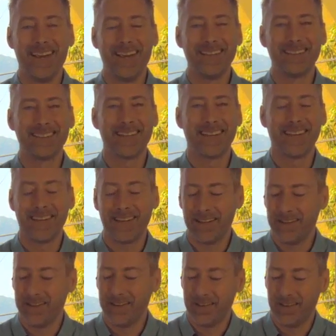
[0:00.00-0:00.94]
It's
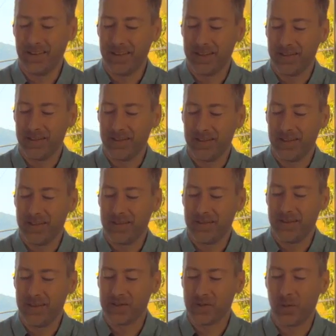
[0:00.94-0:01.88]
like
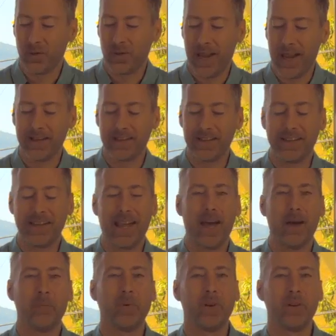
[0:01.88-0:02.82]
this whole
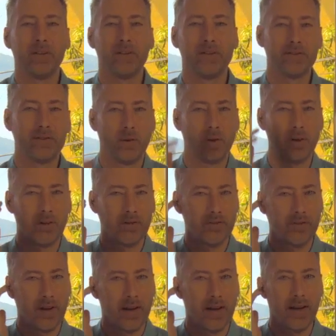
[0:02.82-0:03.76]
anti-capitalist sort
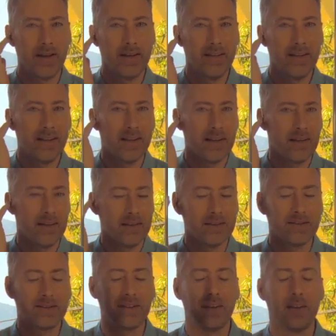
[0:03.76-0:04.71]
of idea,
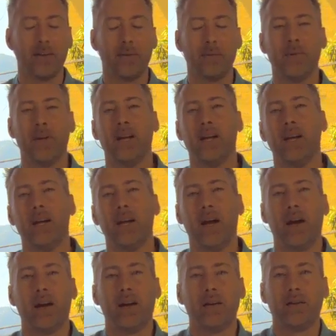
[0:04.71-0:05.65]

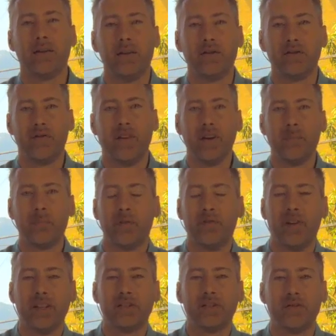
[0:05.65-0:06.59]
it's very
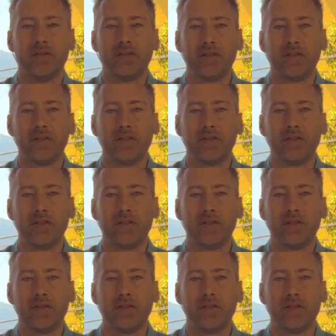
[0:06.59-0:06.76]
pervasive